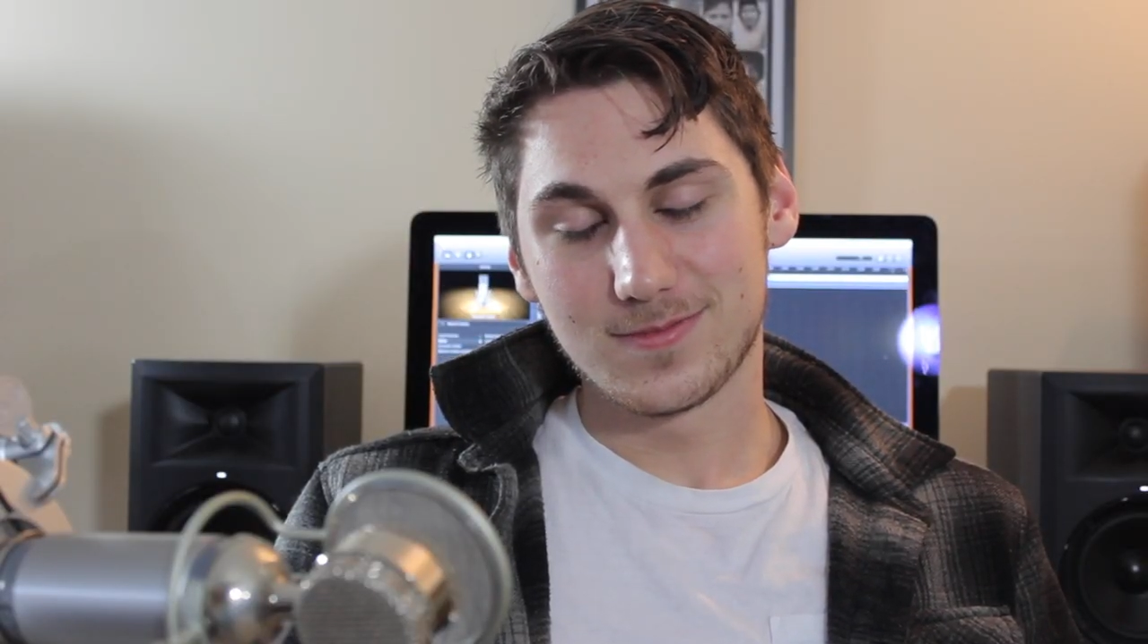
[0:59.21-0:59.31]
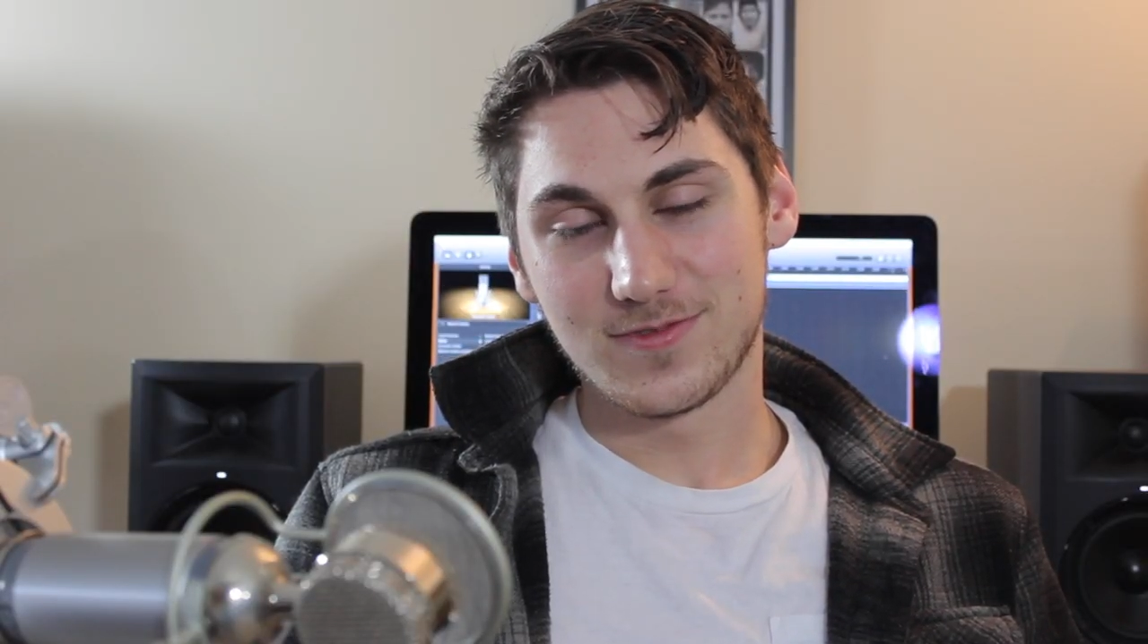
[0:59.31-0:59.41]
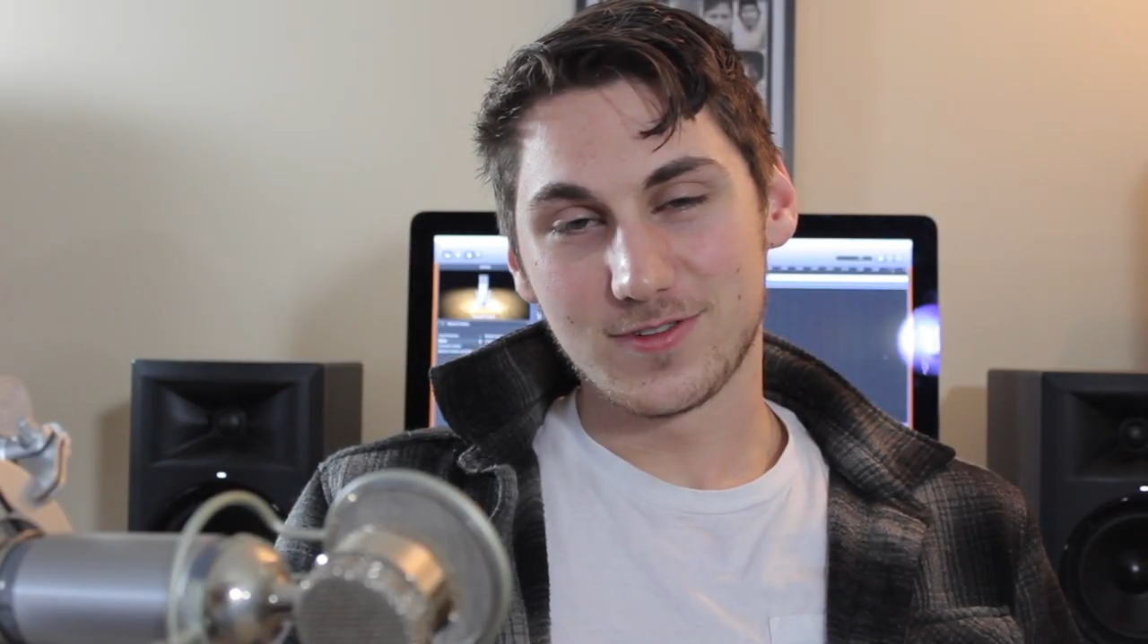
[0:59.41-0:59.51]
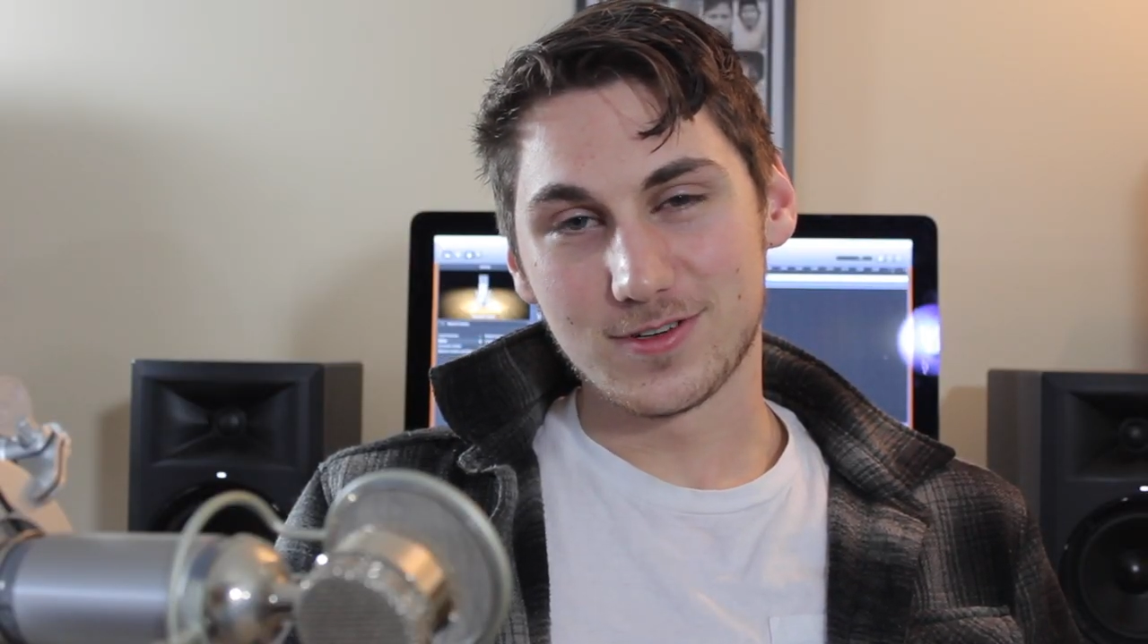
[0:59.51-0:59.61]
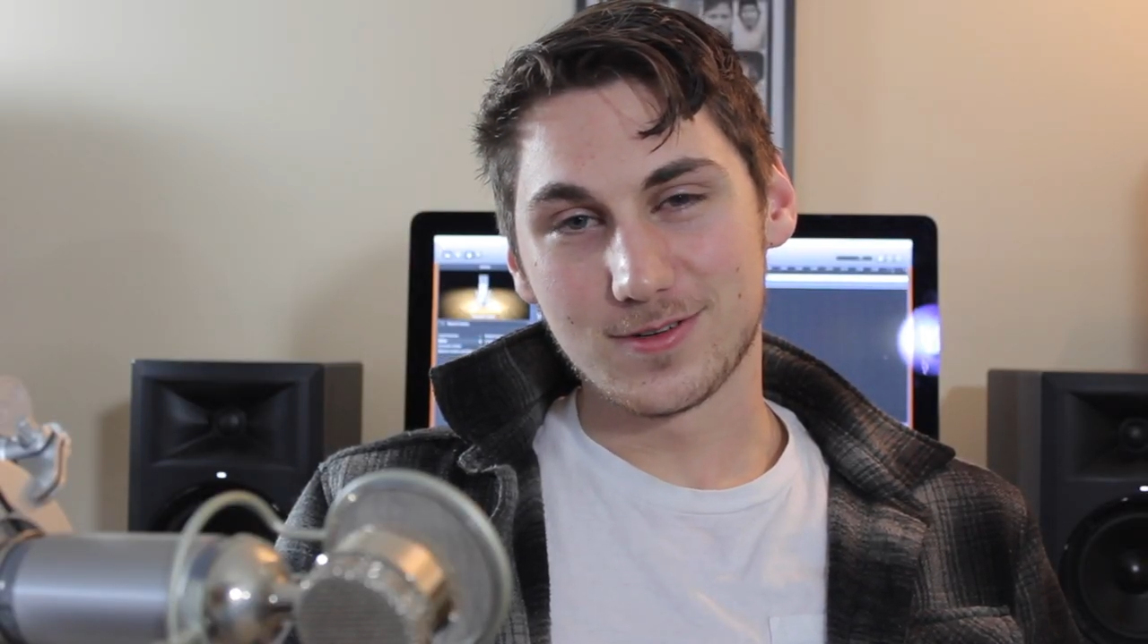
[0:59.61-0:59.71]

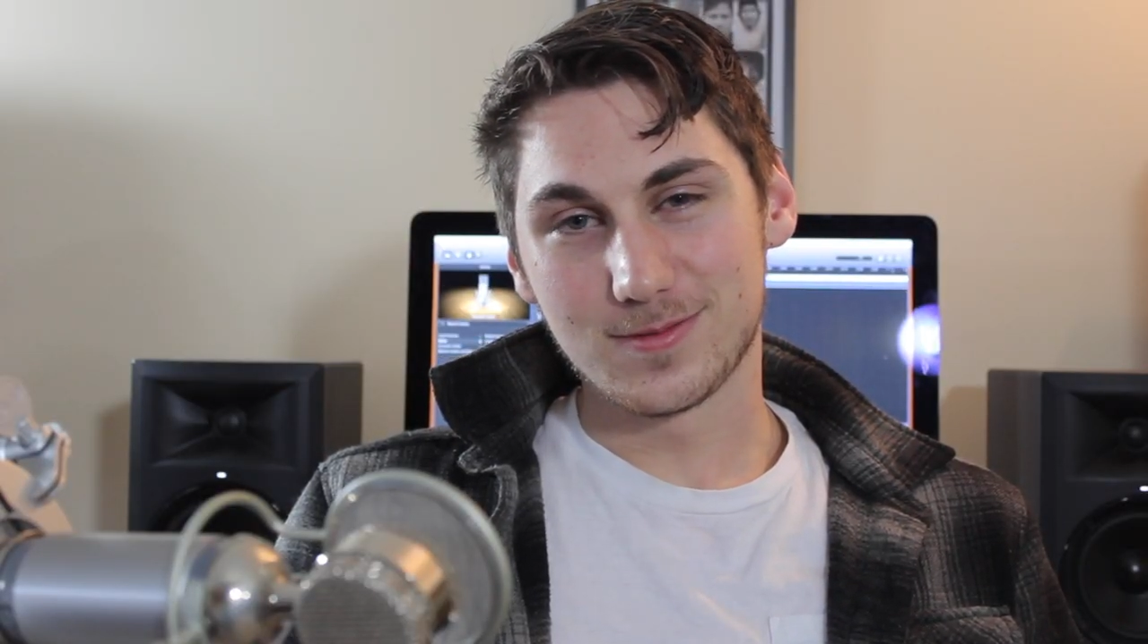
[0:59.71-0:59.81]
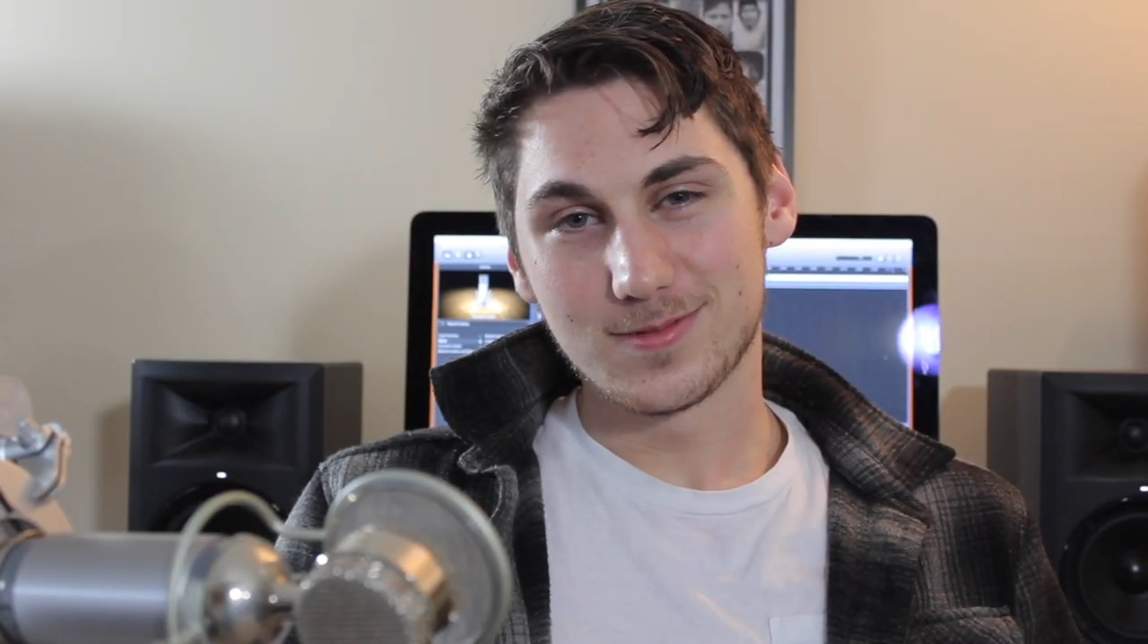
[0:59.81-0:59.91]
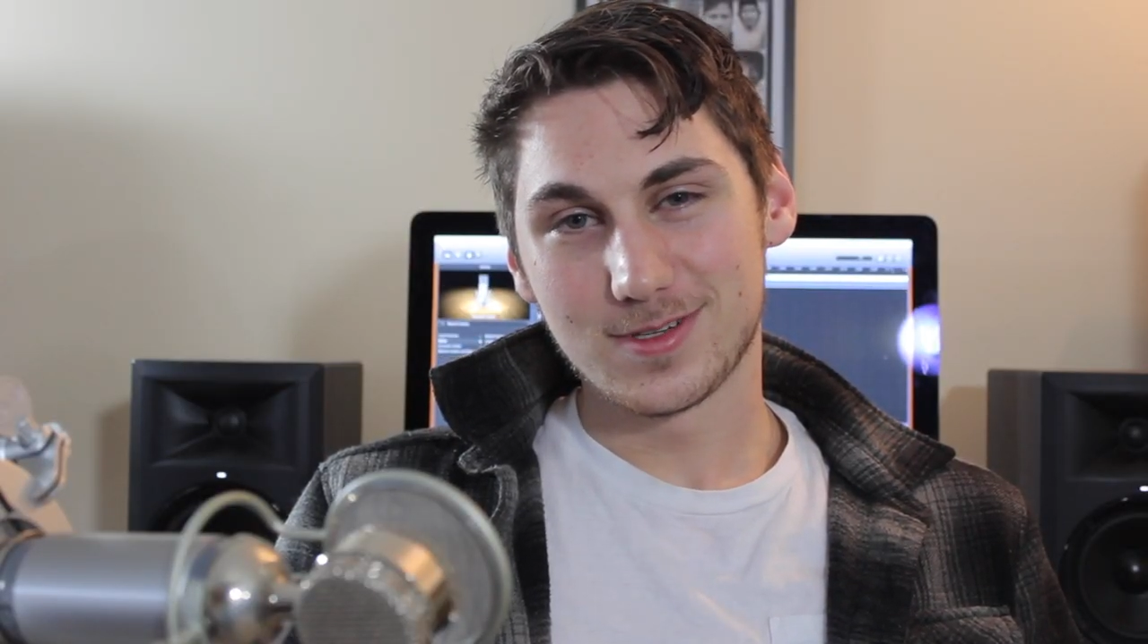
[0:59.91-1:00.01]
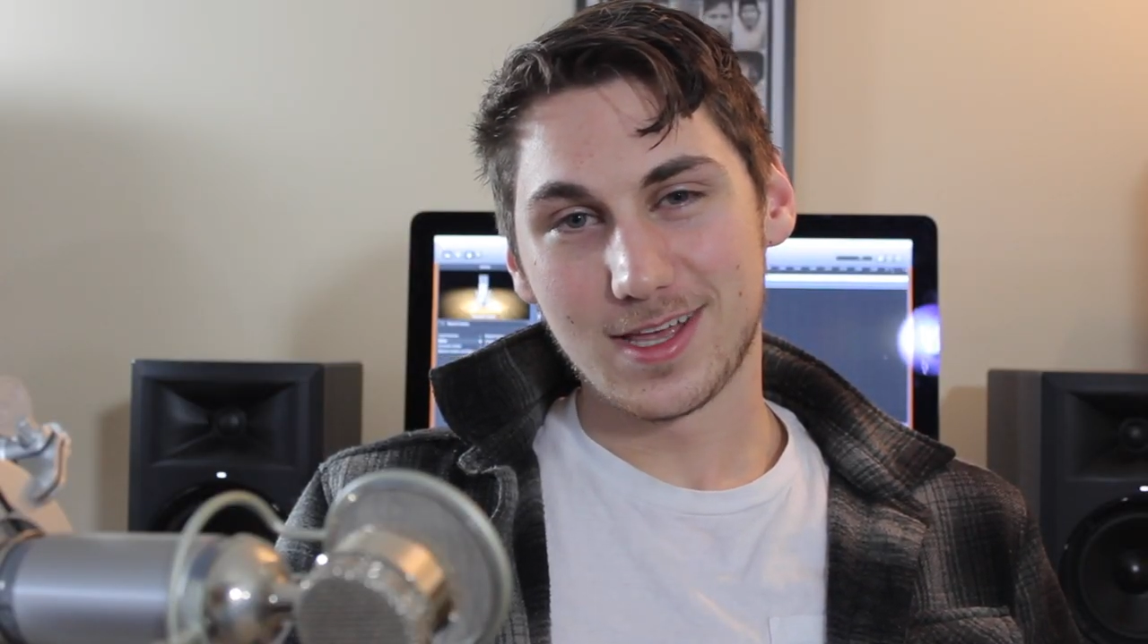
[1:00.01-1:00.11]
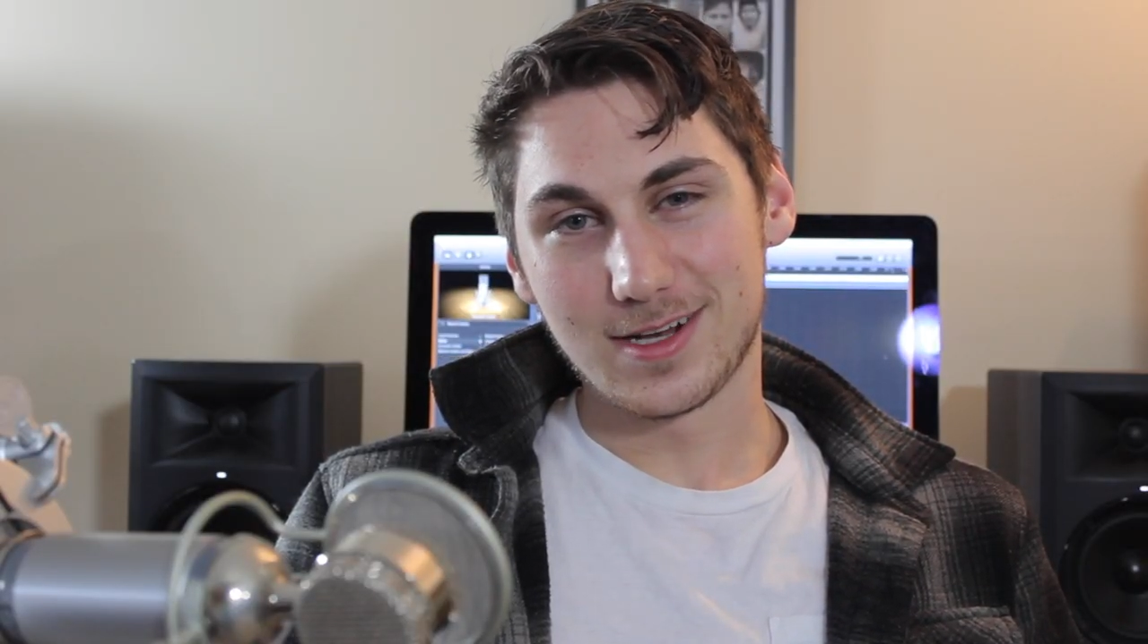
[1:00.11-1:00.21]
for
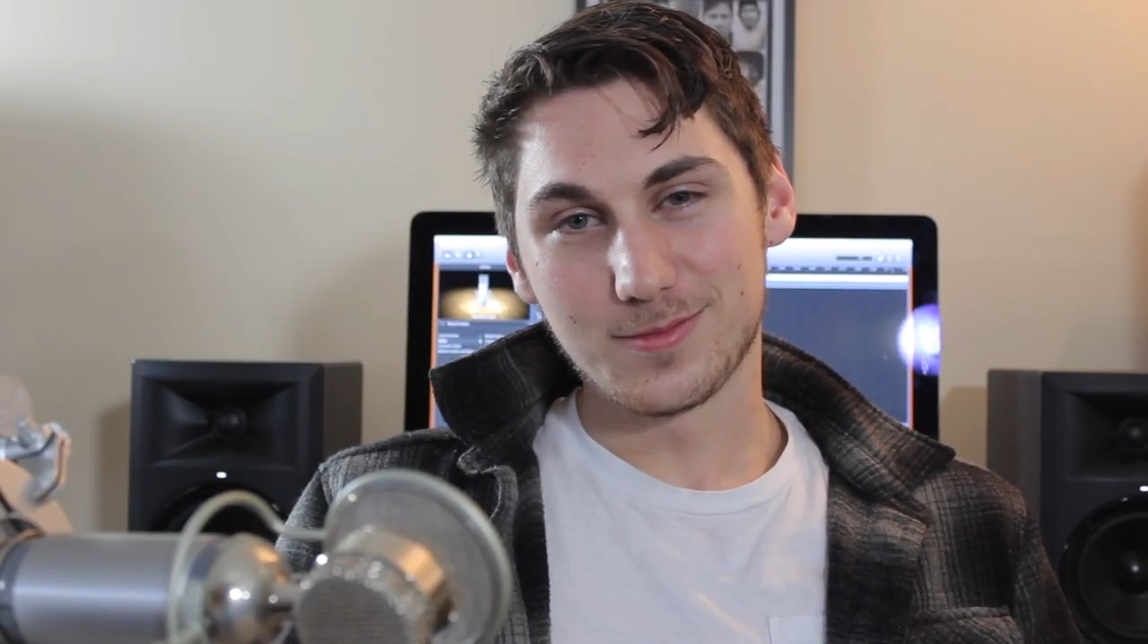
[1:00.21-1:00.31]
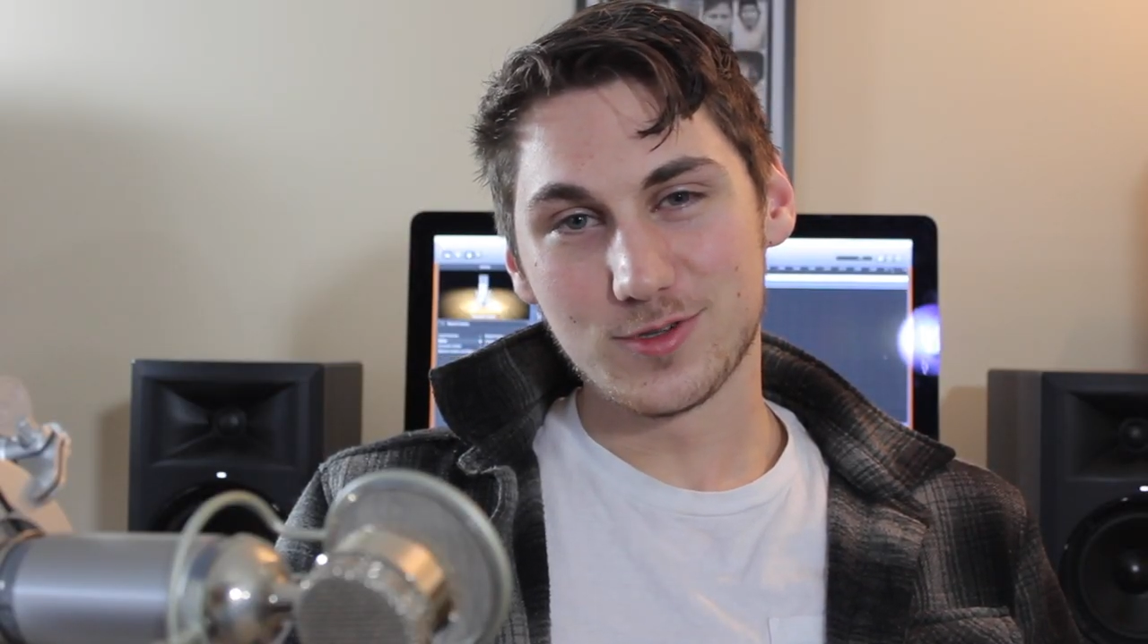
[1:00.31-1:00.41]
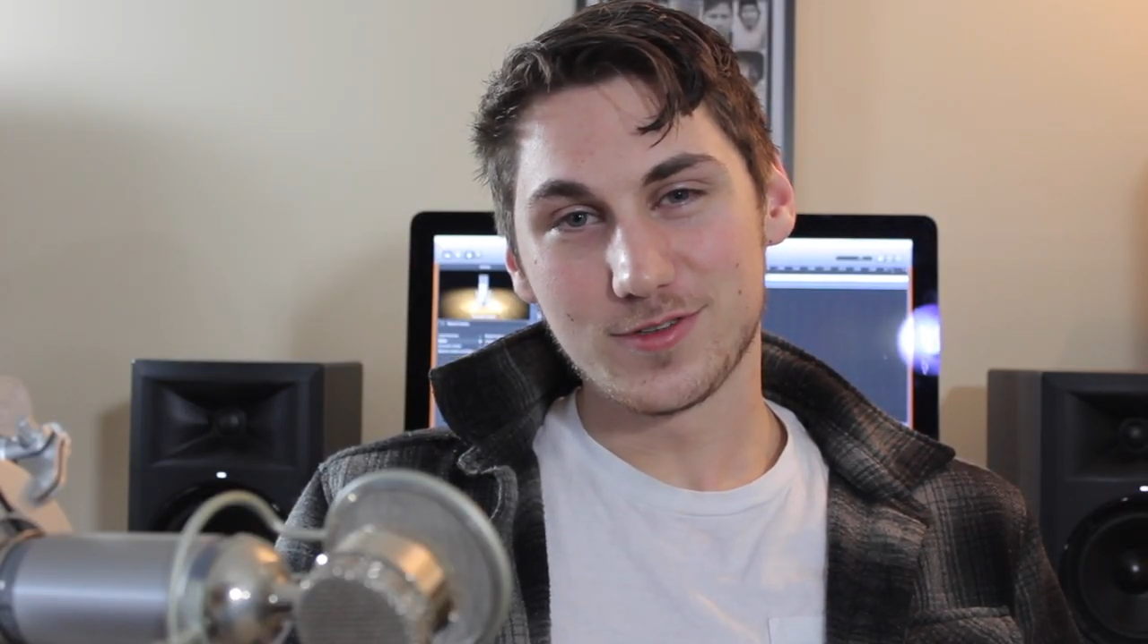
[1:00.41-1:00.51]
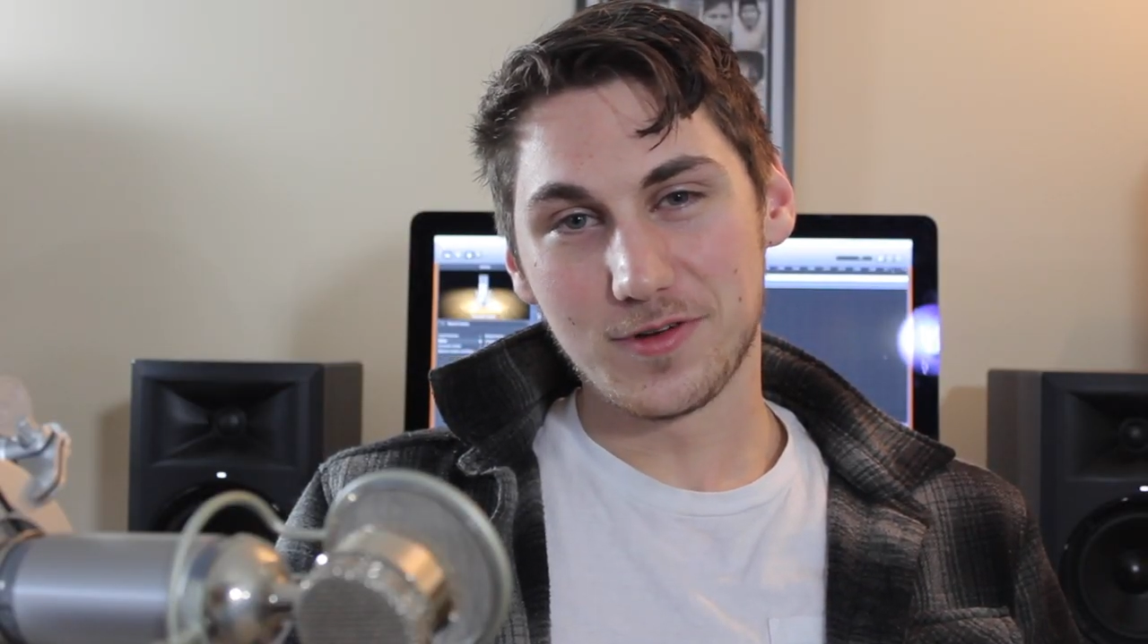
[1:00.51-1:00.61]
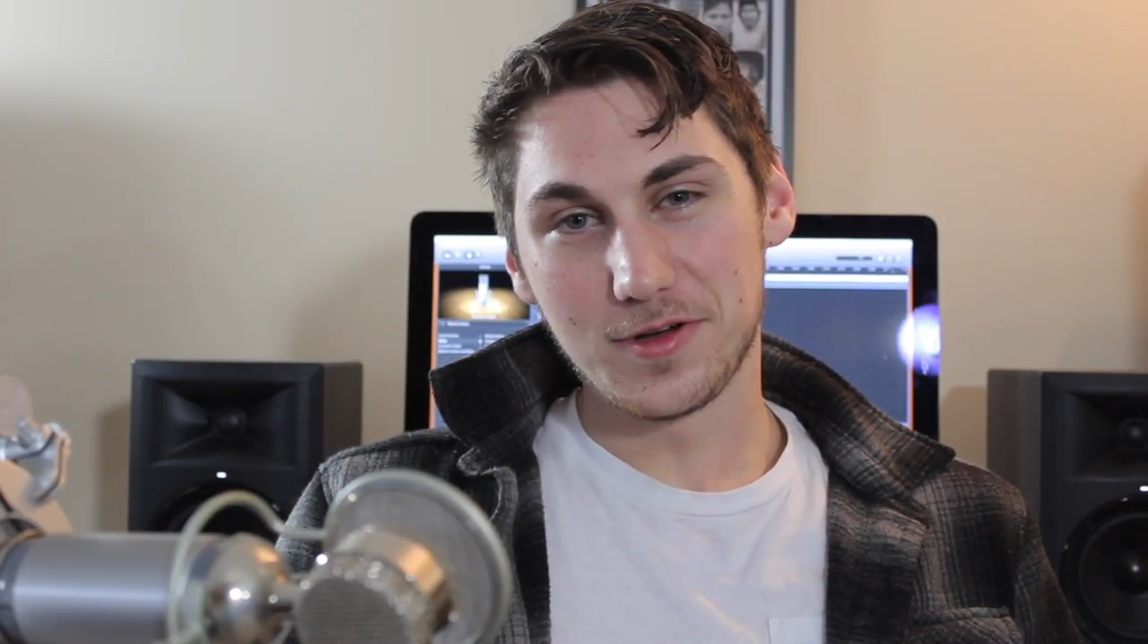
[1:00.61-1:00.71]
Slattum was